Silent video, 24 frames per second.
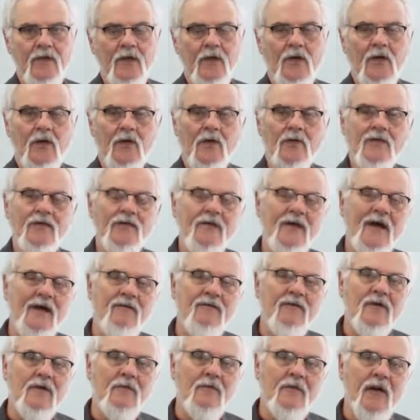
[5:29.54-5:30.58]
Could you
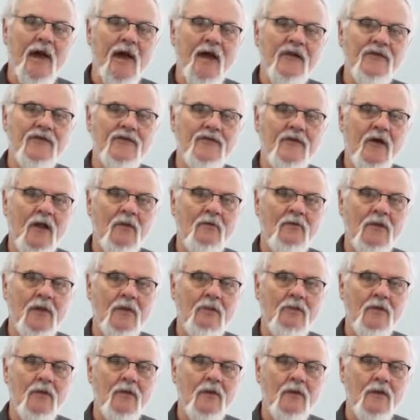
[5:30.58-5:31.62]
have compassion on
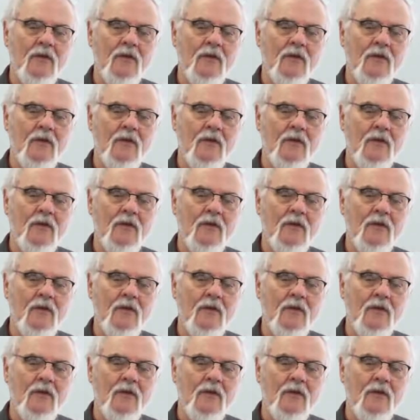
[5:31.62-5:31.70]
people,